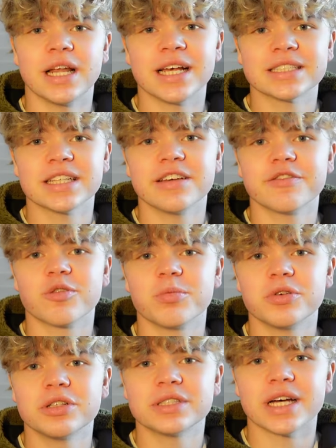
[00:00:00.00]
lastly for
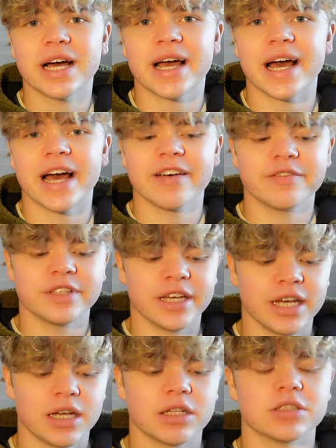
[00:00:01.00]
boots I have
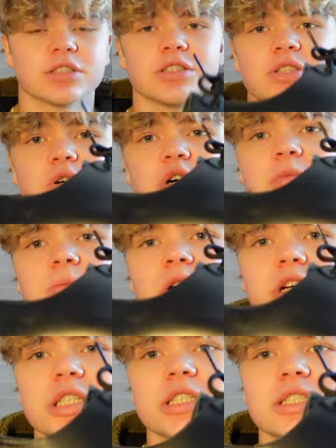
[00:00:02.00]
the Doc
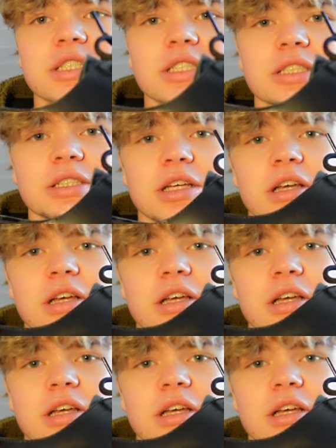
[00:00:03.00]
Martens